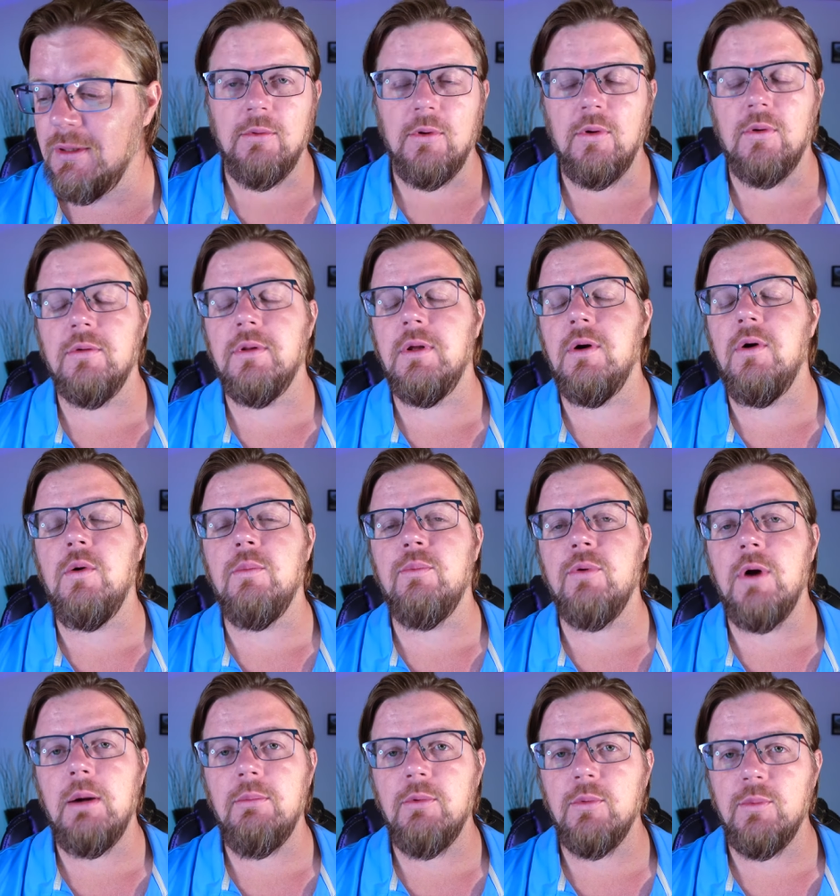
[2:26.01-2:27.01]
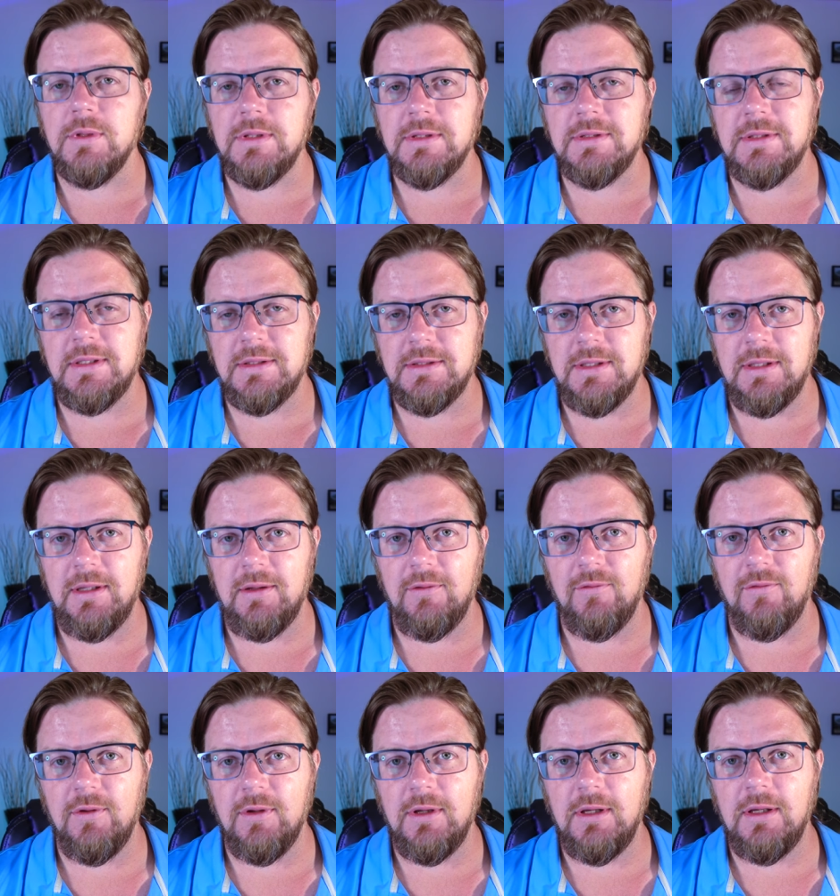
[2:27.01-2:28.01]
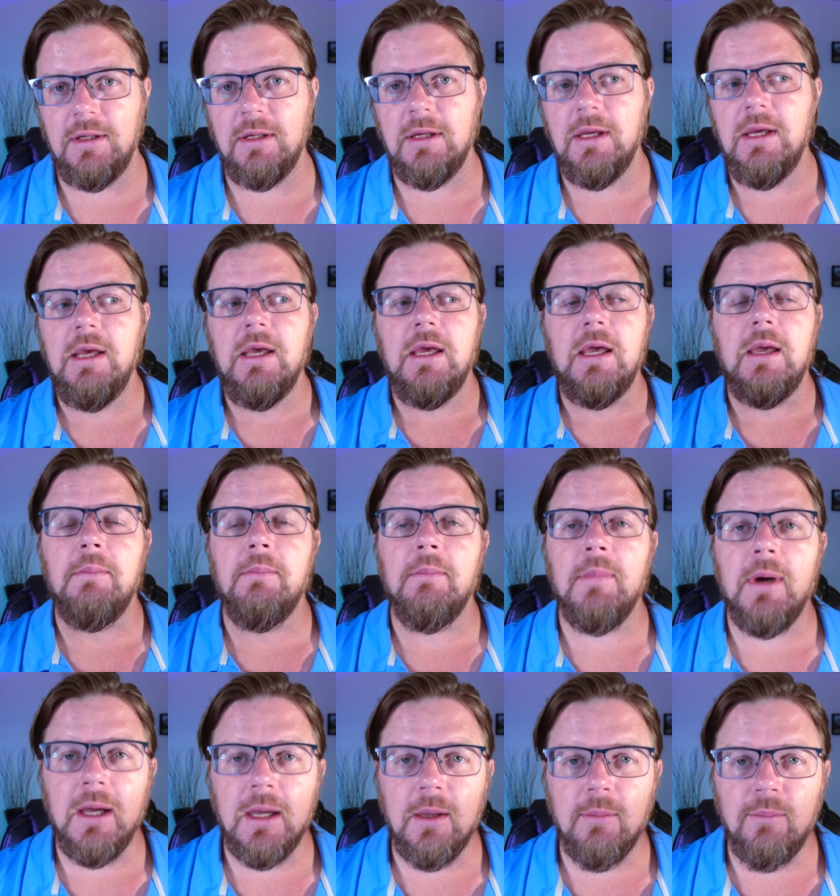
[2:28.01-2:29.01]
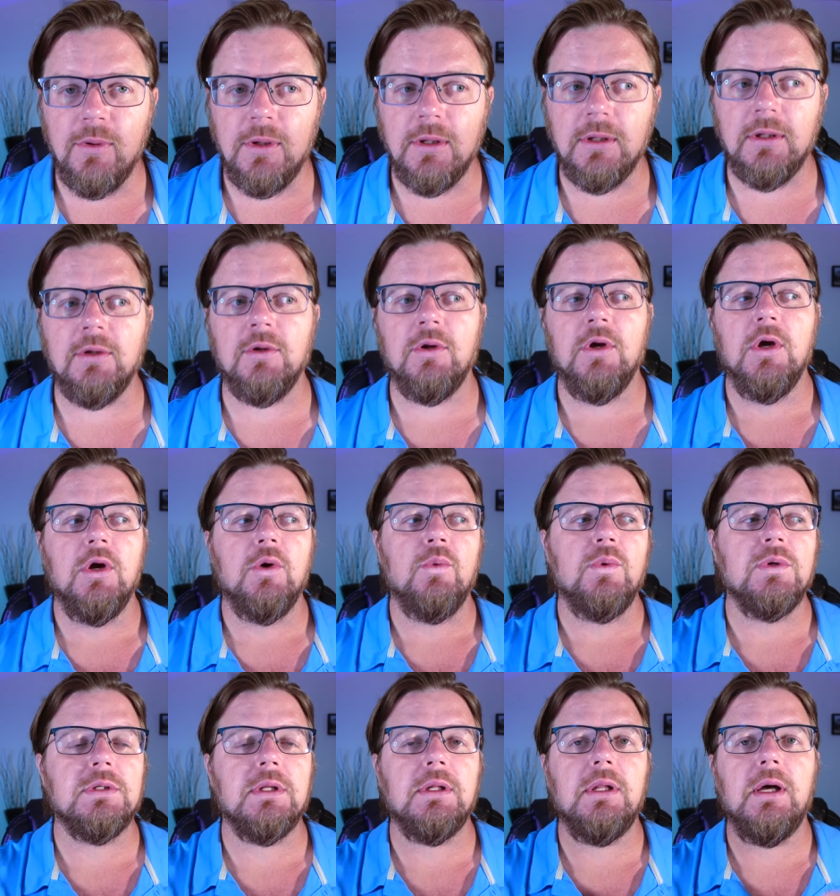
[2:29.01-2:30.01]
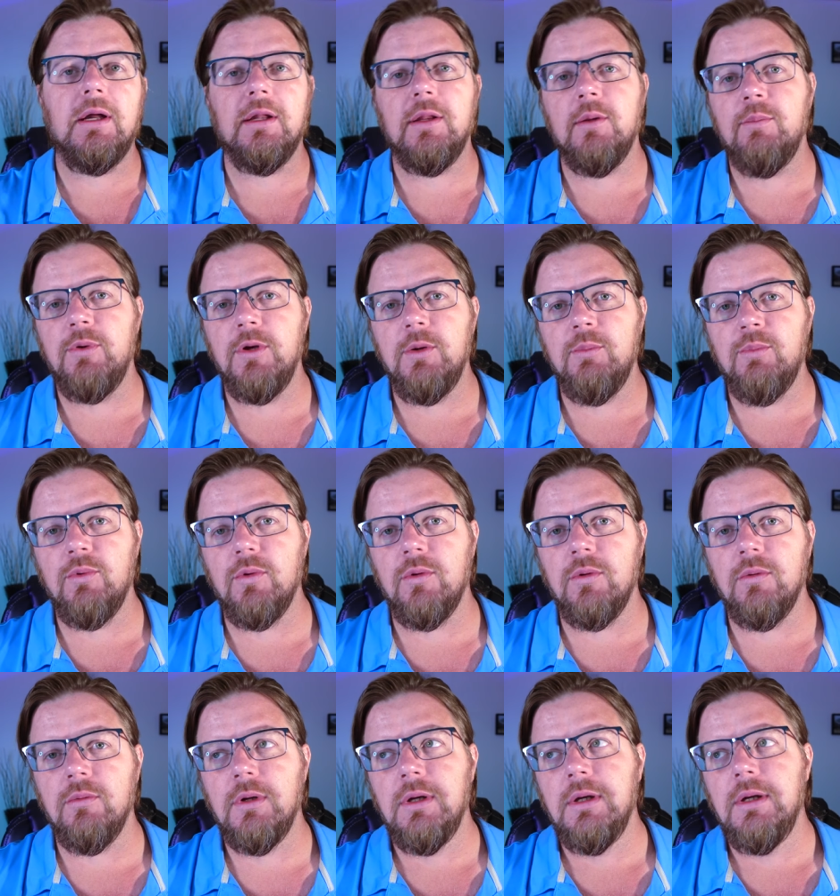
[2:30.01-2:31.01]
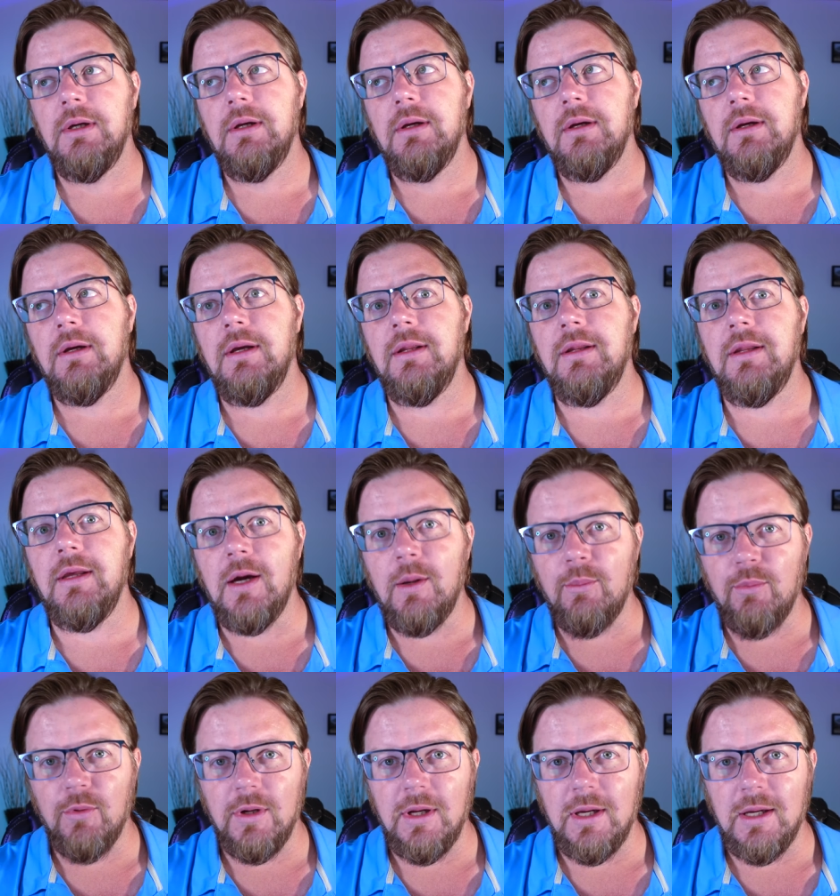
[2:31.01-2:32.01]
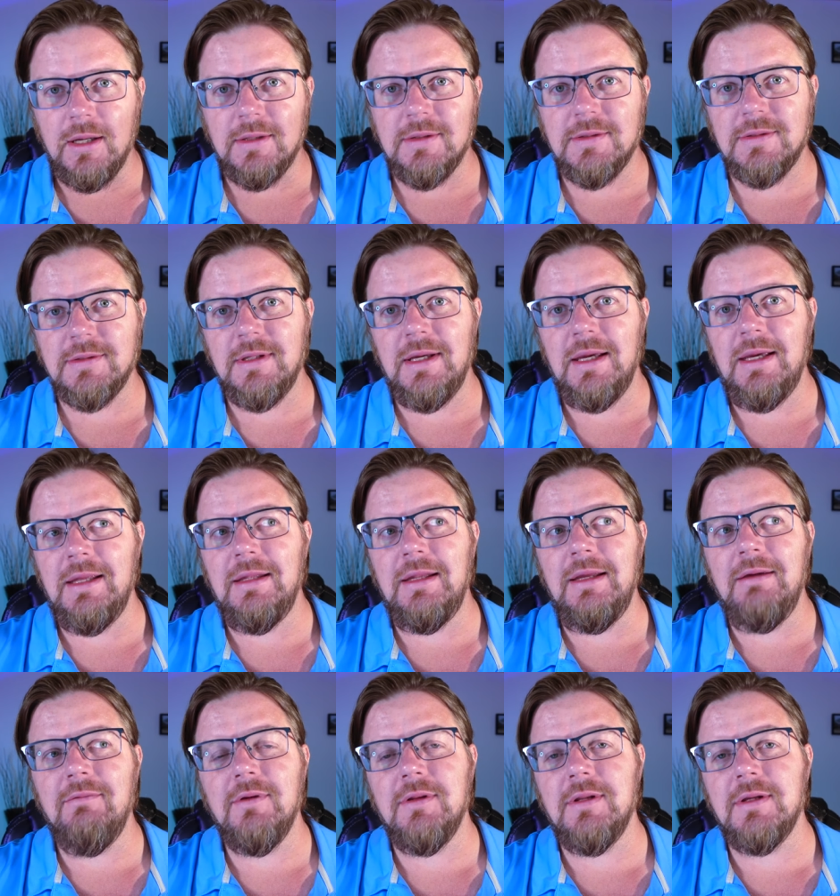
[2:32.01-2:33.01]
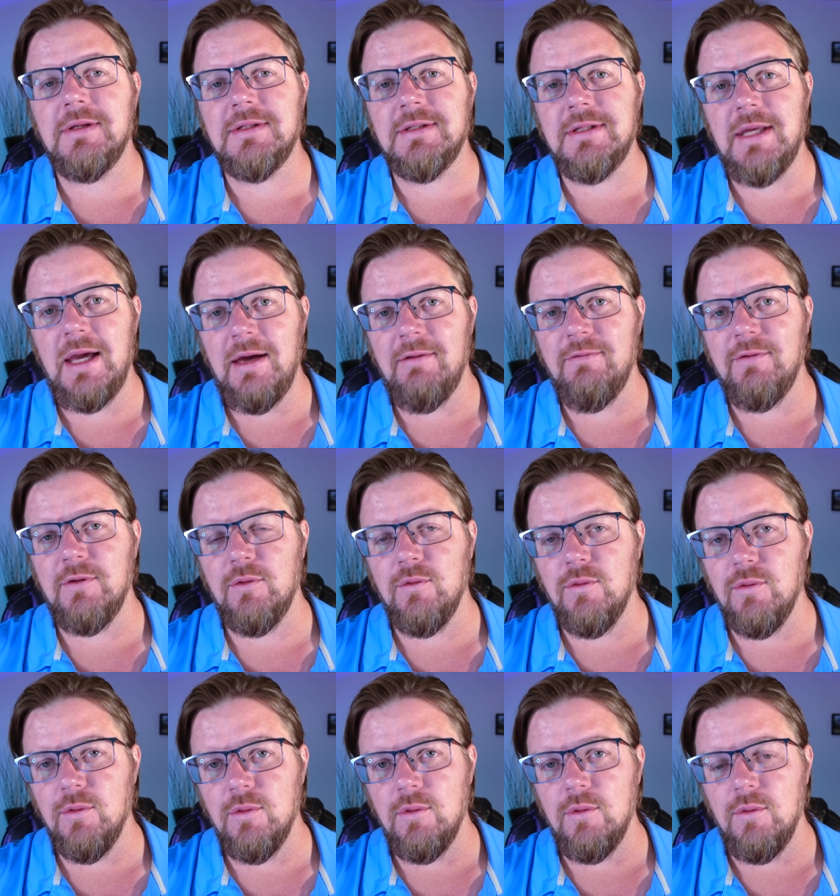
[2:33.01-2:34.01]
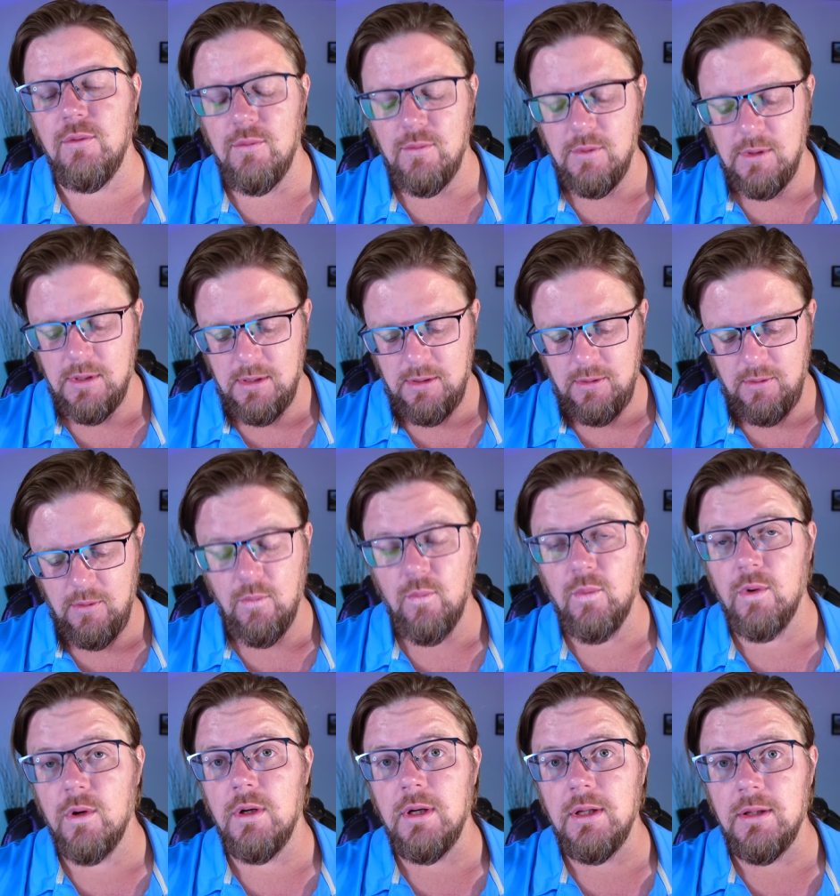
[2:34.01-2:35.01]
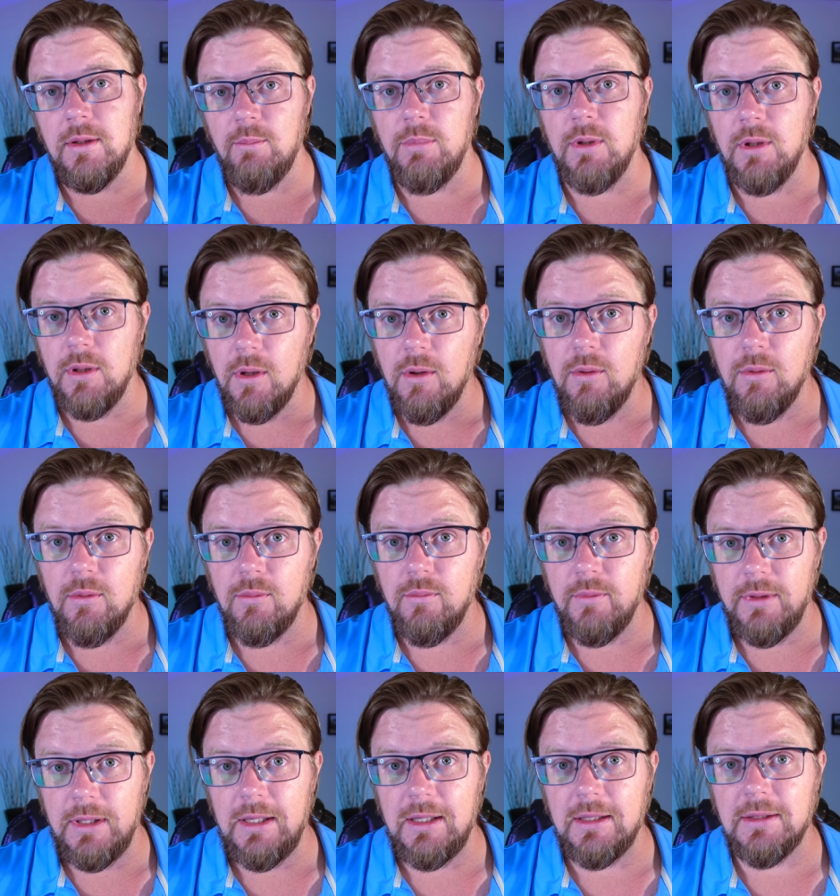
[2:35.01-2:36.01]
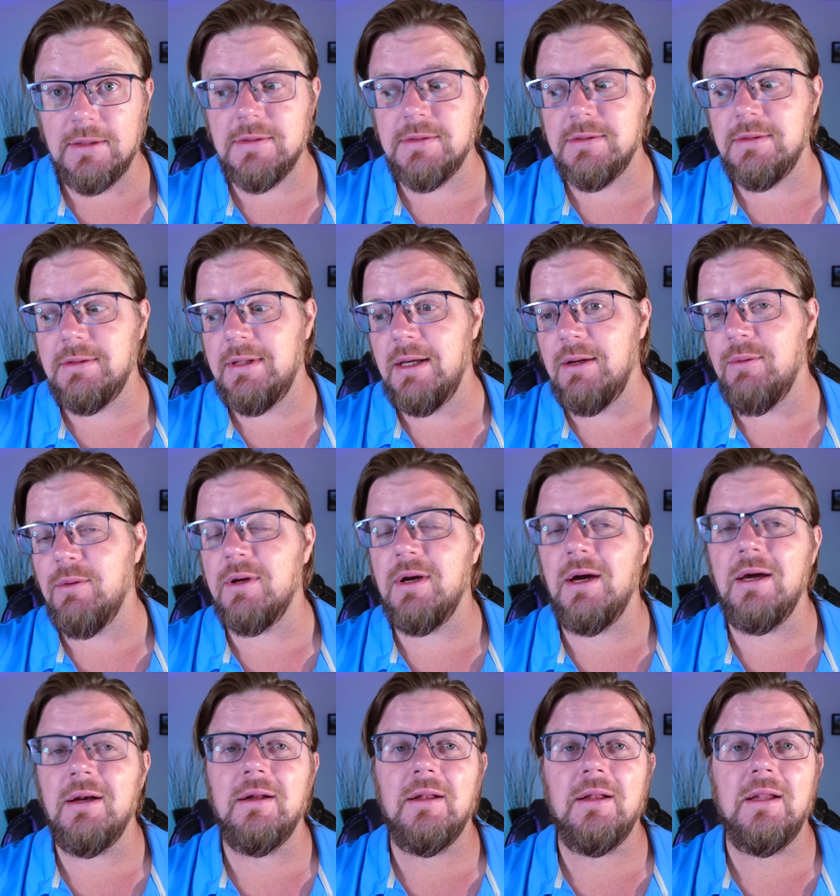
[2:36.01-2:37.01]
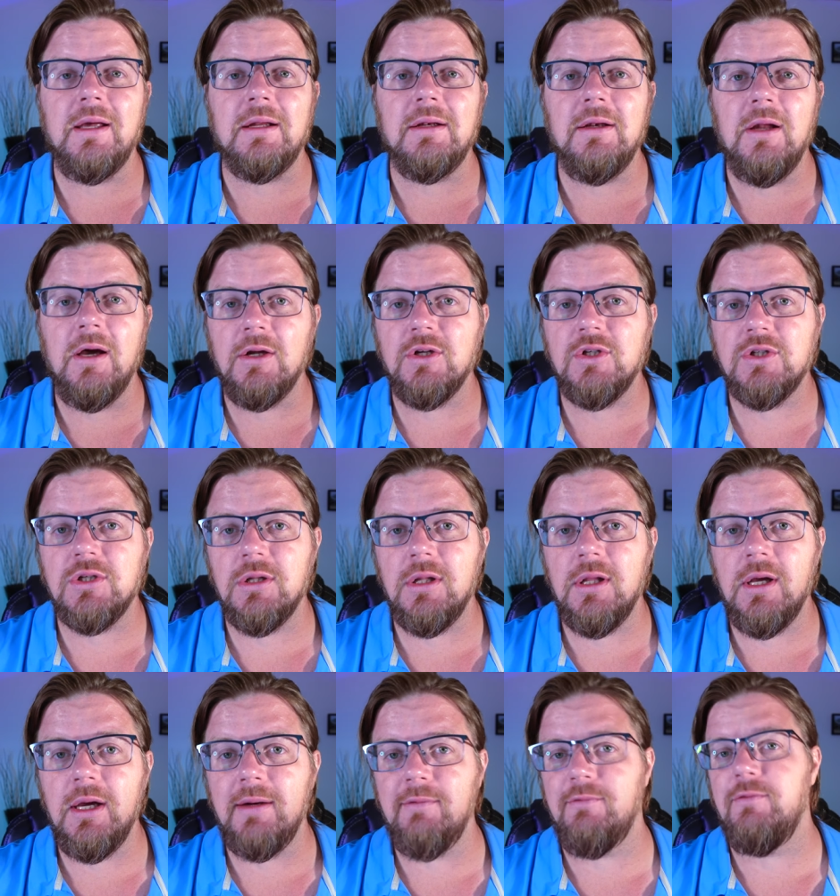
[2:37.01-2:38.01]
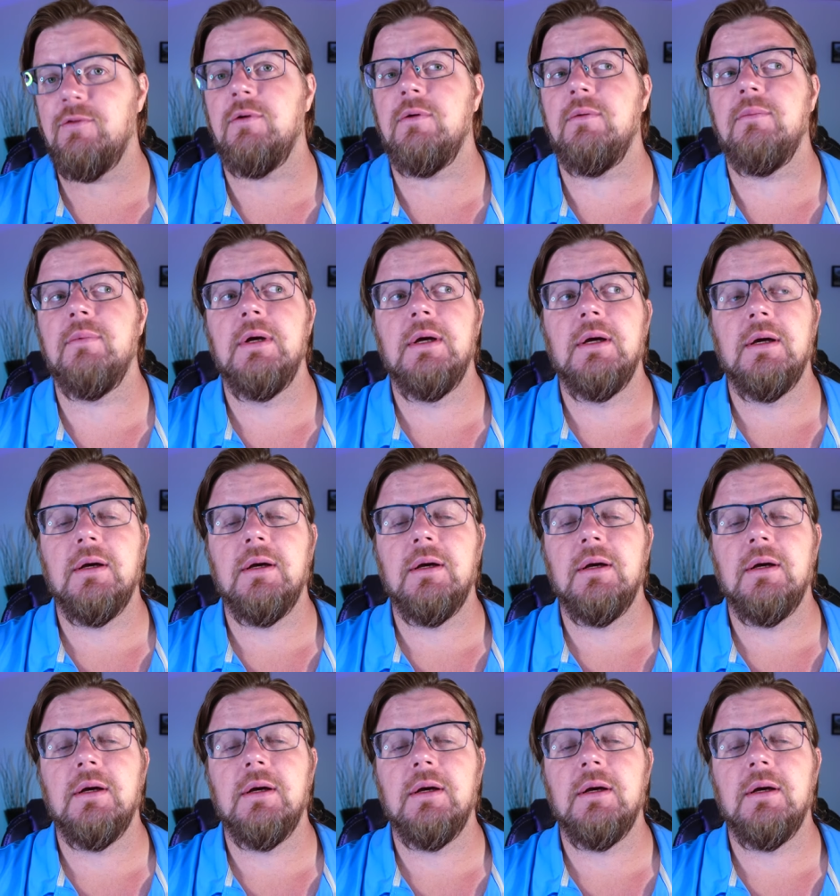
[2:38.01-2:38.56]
Or the whole problem with the Titanic sinking, in my opinion, was a lot of the people in the upper decks and even the staff and crew who weren't in the below decks, they were kind of like nonchalant for